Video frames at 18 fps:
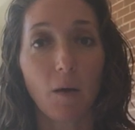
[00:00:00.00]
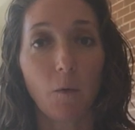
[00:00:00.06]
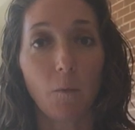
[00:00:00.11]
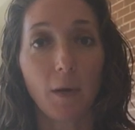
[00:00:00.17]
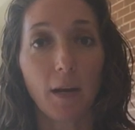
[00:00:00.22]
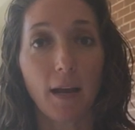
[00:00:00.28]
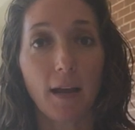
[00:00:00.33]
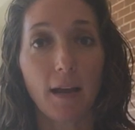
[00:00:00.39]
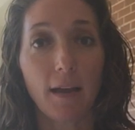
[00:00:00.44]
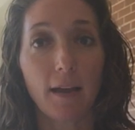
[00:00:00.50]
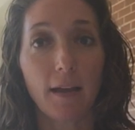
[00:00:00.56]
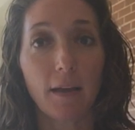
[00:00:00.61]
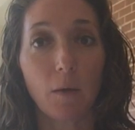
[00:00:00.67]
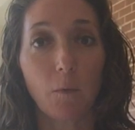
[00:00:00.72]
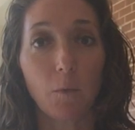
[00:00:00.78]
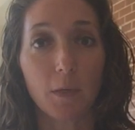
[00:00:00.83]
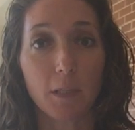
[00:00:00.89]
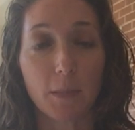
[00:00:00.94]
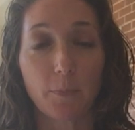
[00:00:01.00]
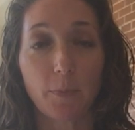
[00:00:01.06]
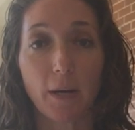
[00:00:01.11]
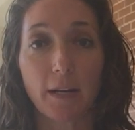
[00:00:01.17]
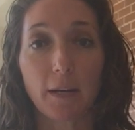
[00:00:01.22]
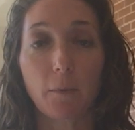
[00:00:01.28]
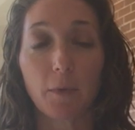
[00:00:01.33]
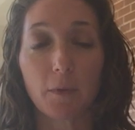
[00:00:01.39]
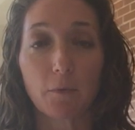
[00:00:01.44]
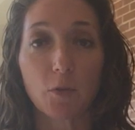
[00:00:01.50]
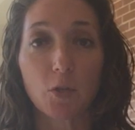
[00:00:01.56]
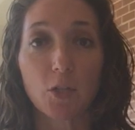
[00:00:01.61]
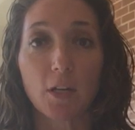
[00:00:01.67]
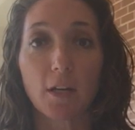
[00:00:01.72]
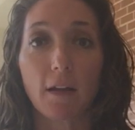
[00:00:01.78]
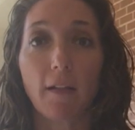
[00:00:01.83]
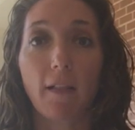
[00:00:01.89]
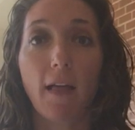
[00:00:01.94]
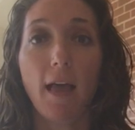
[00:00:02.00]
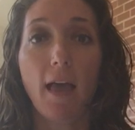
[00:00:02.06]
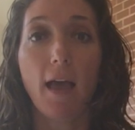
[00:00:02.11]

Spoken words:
When I was pregnant with Rochelle,